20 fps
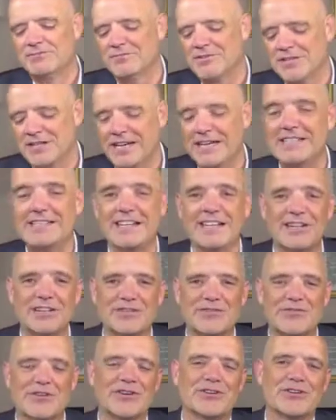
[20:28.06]
today's
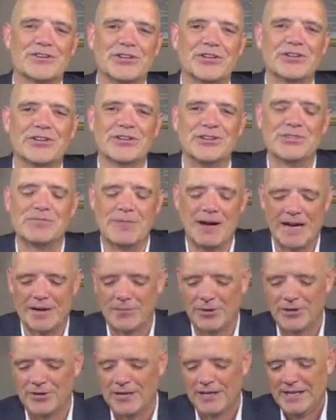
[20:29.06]
English version, Good News
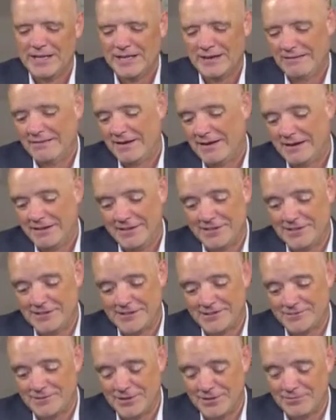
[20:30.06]
Bible, uh,
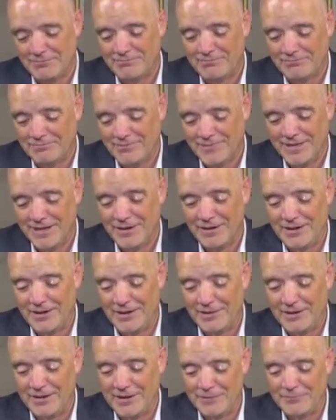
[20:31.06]
is uh,
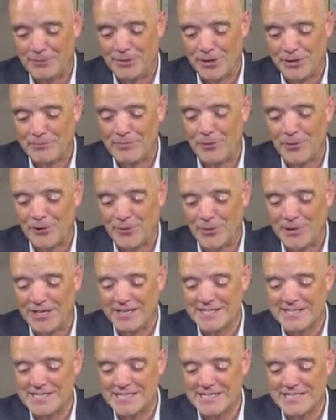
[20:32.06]
a, a, pretty poor one.
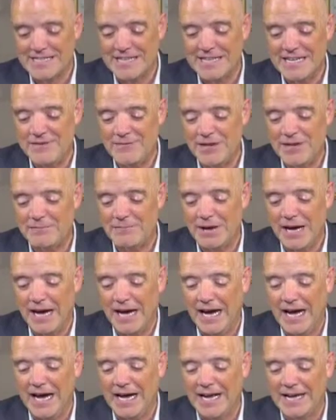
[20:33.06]
It says, "Leaving
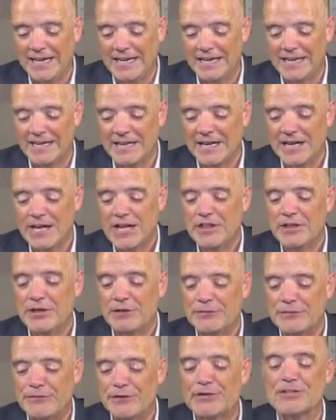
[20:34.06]
behind the
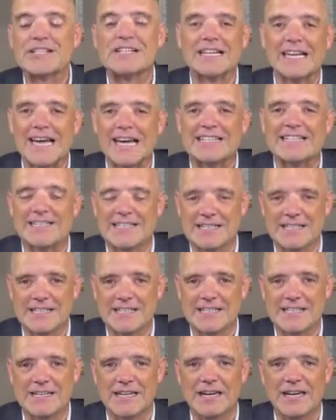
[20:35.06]
first
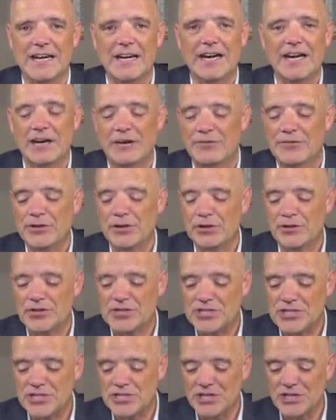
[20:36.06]
lessons of the
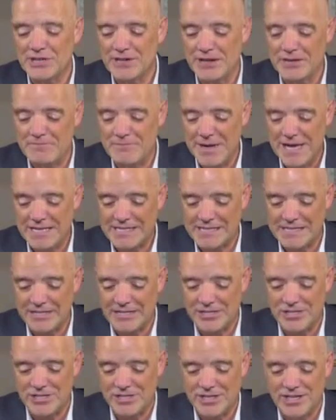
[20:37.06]
Christian
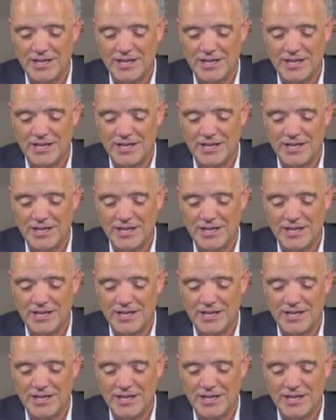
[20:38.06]
message."